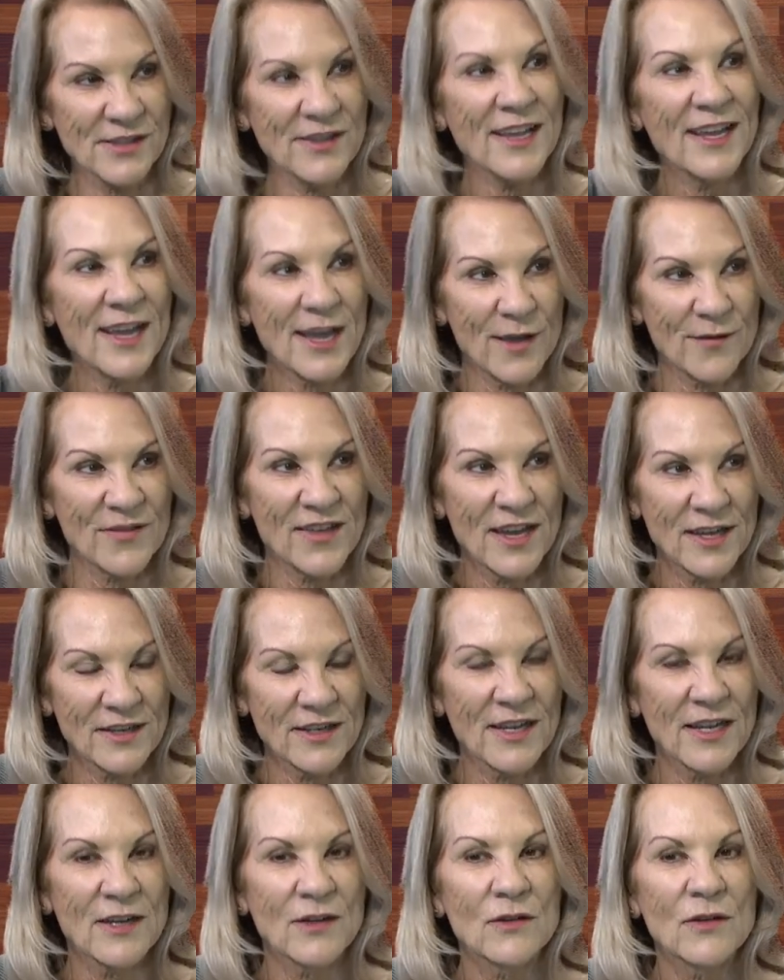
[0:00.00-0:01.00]
they have that
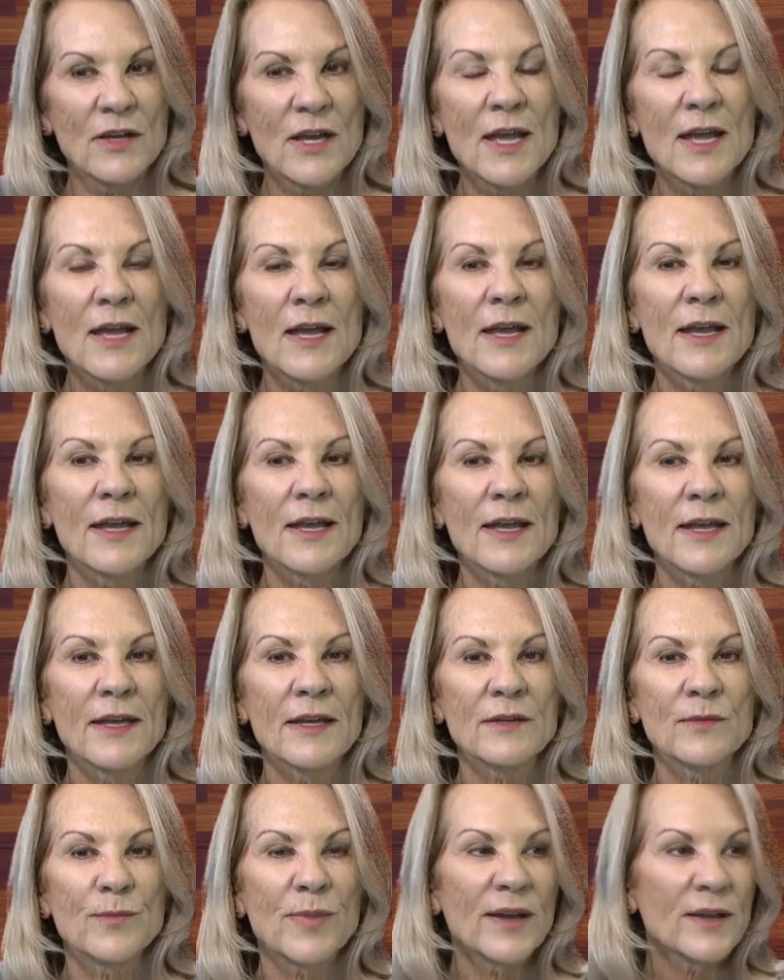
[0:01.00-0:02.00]
now.
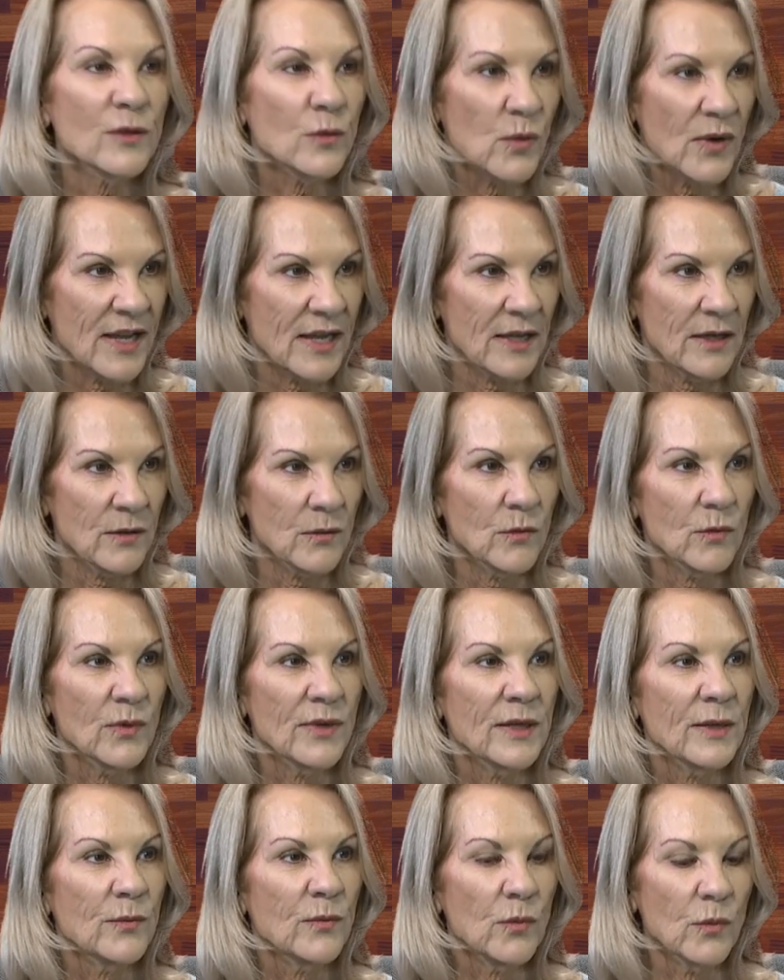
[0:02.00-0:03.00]
And by the way,
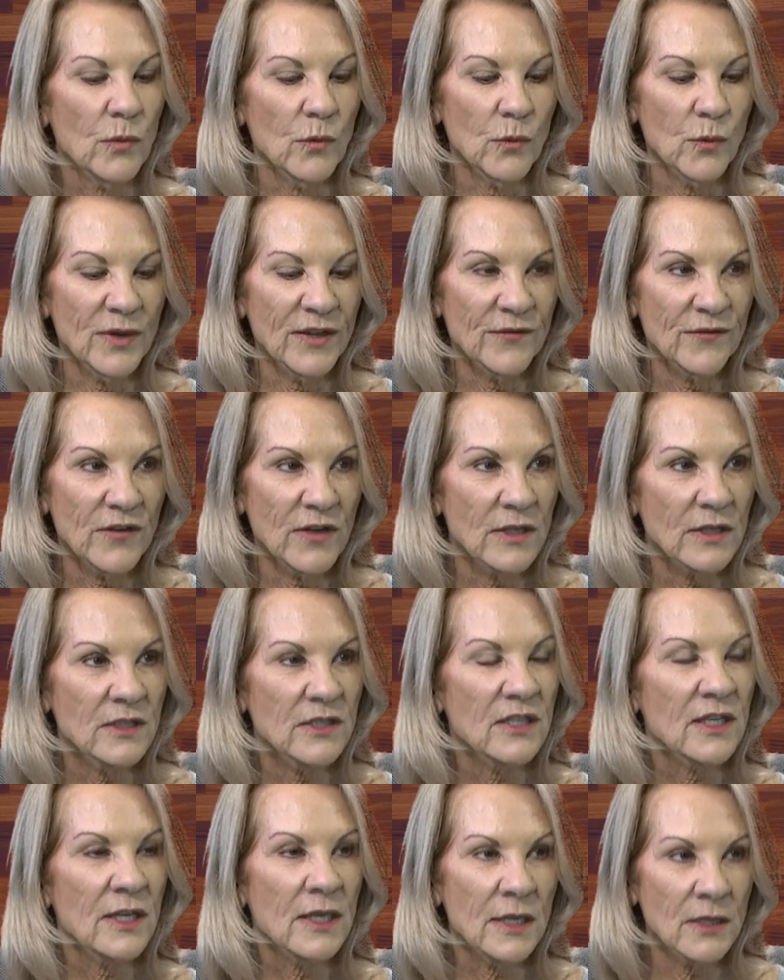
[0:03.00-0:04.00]
we we
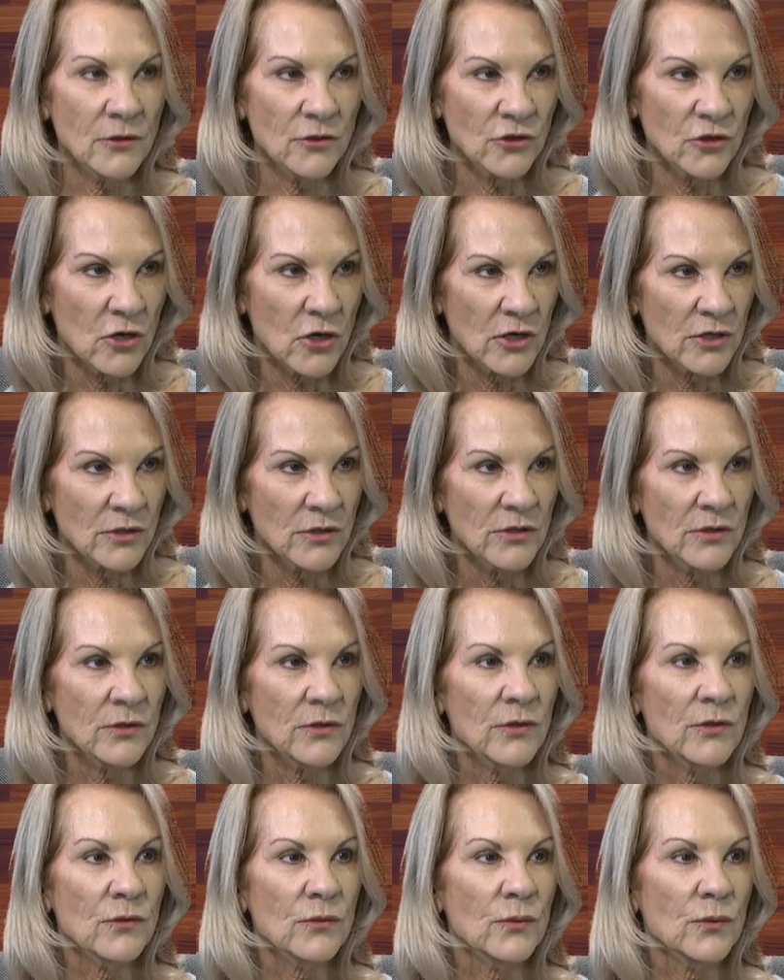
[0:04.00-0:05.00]
fund
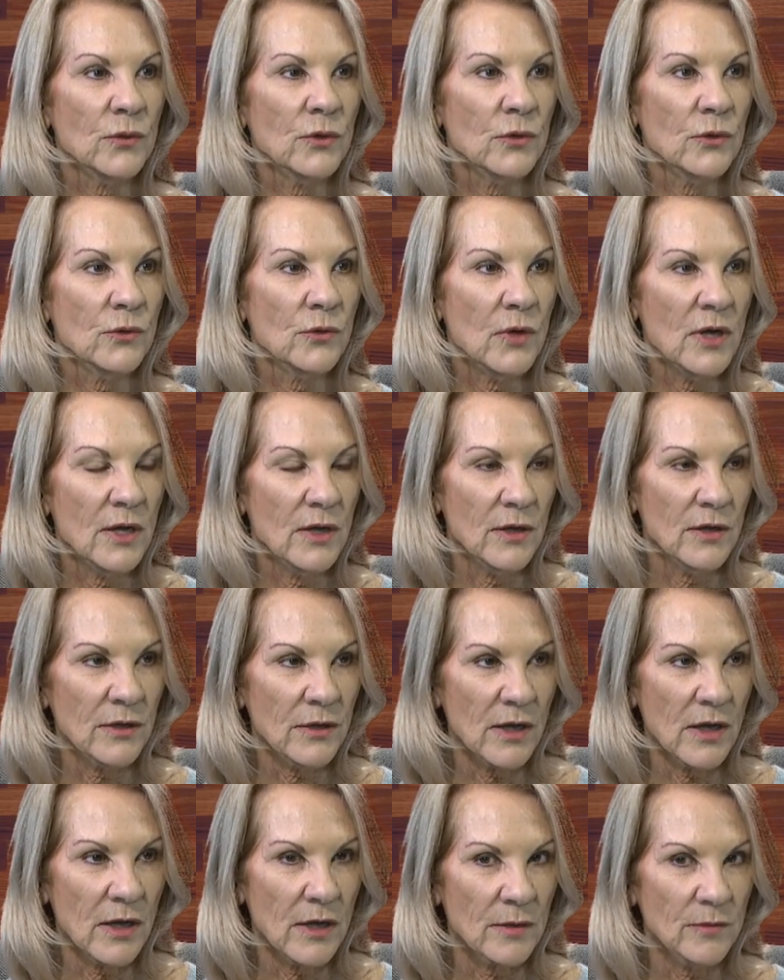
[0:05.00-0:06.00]
kindergarten through
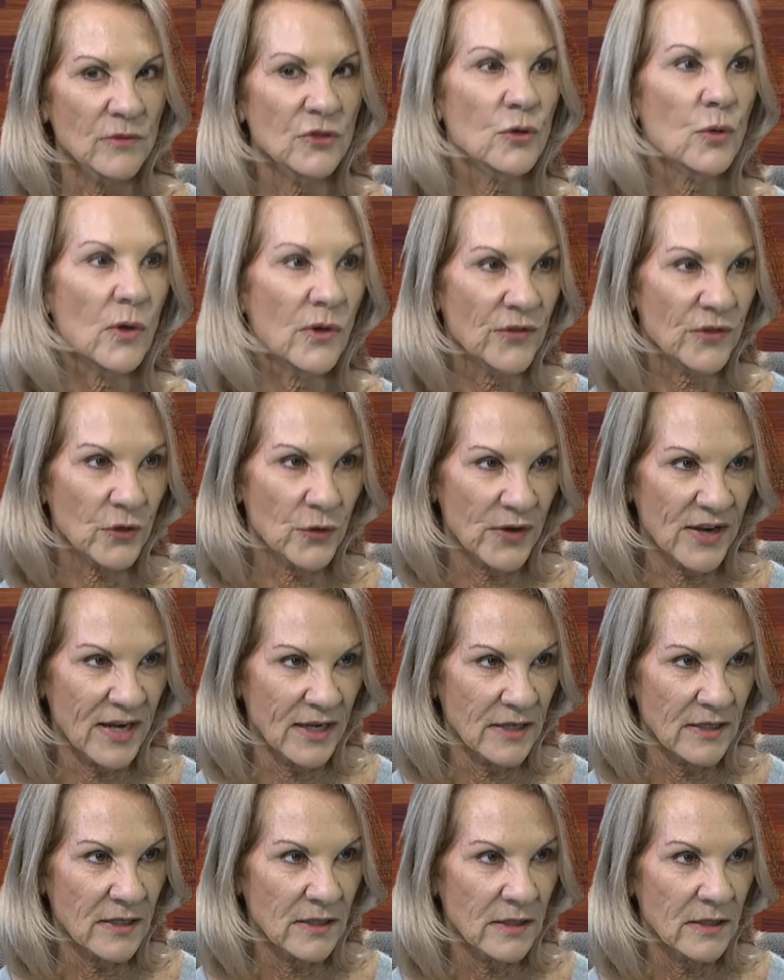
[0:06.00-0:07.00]
um, 12th grade.
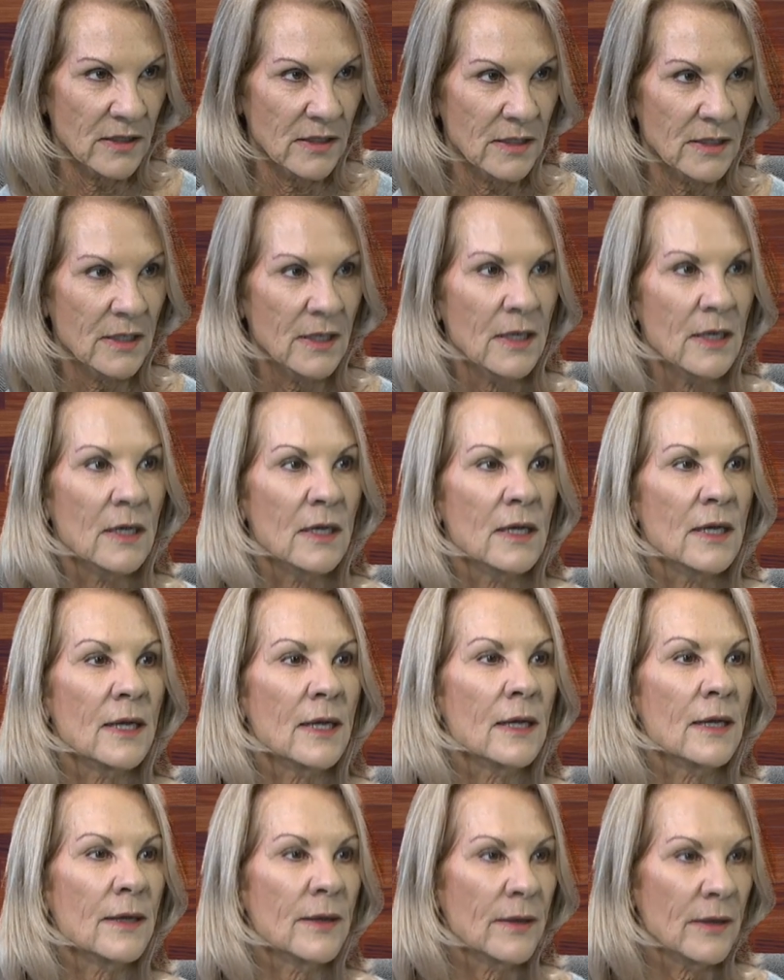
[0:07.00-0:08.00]
Okay, gosh, you
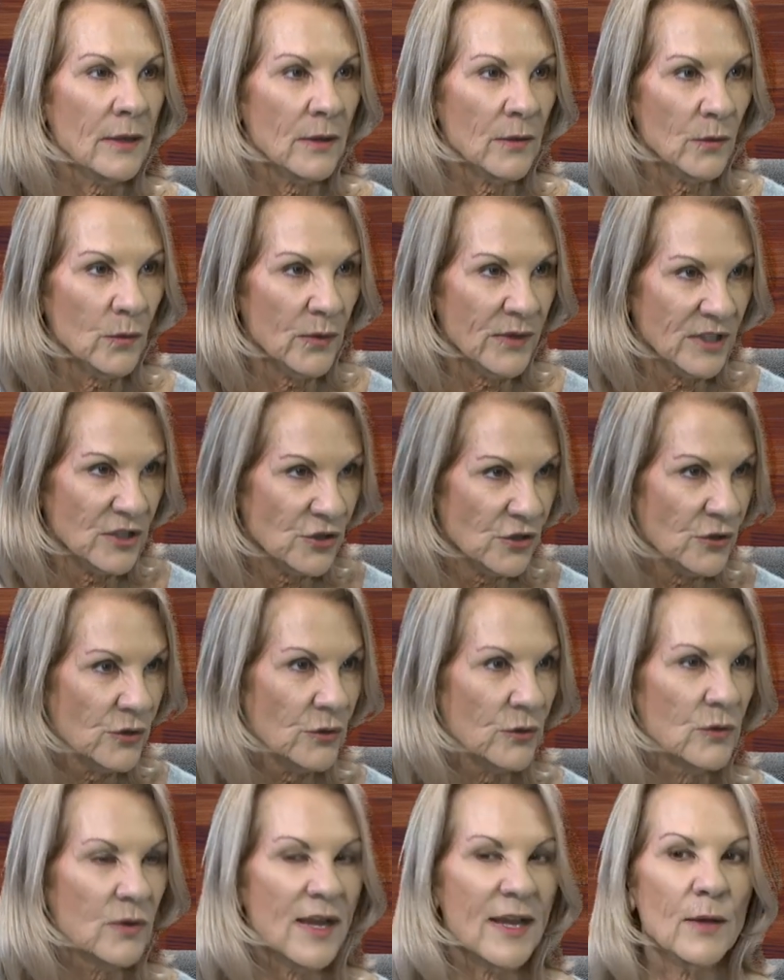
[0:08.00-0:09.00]
do it all. We
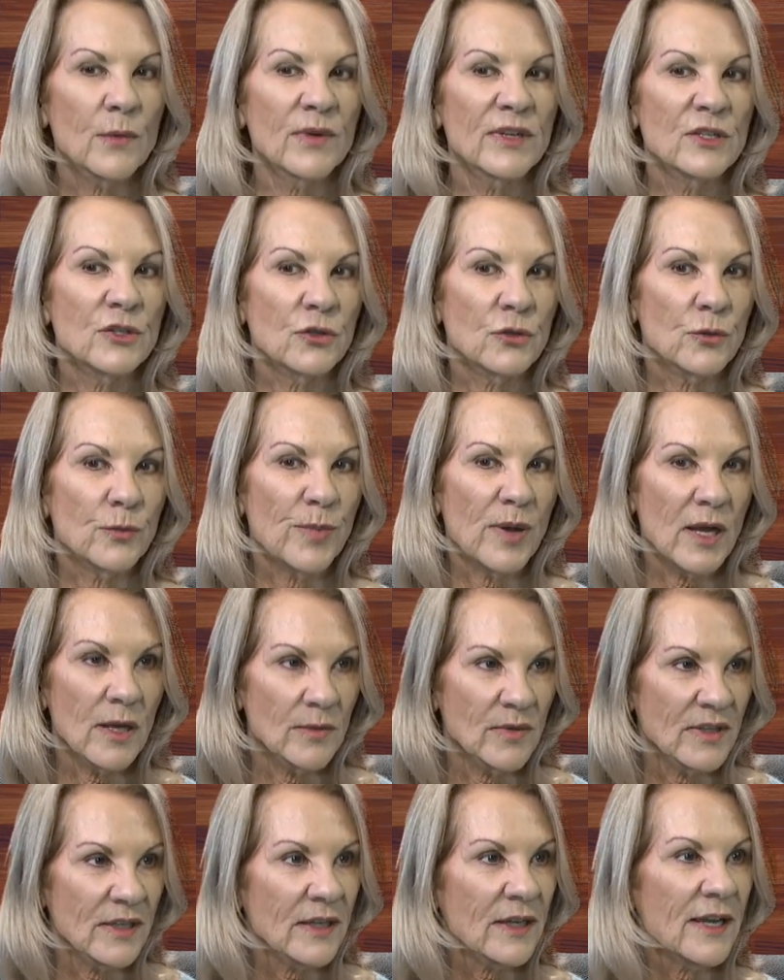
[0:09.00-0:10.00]
do, and we do
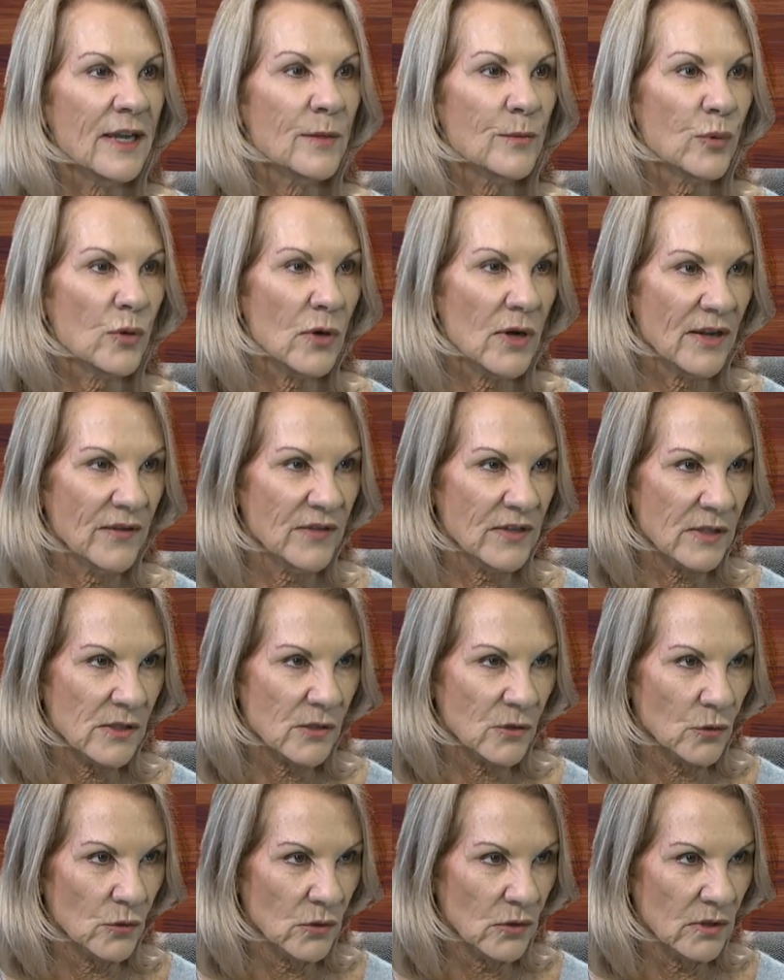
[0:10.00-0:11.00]
public and private
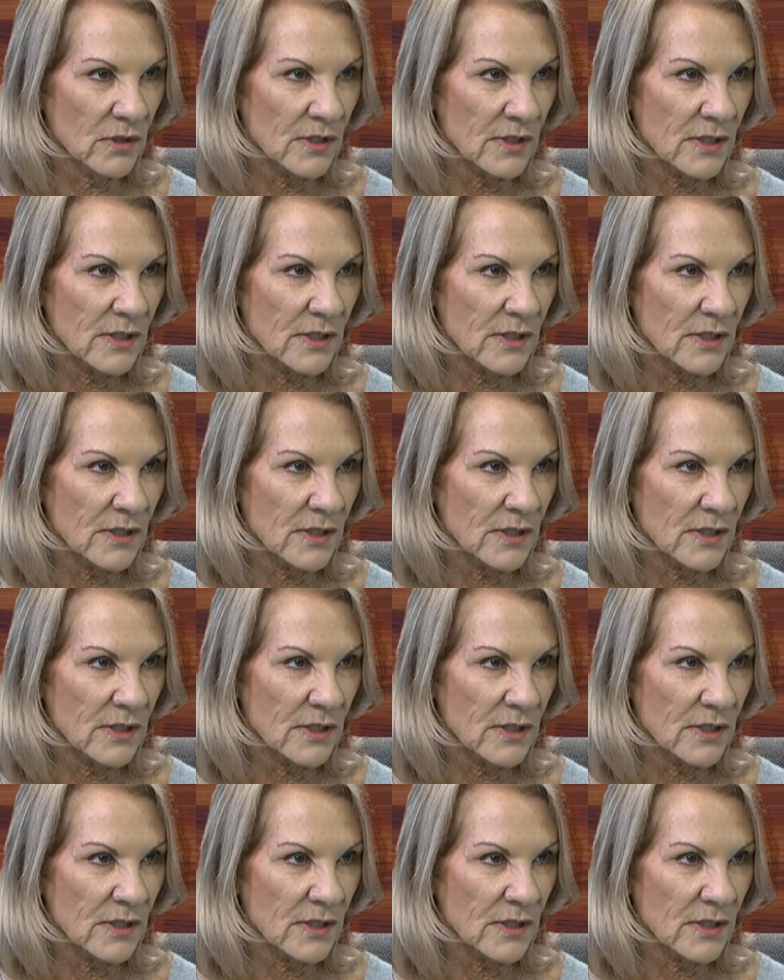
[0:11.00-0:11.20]
schools.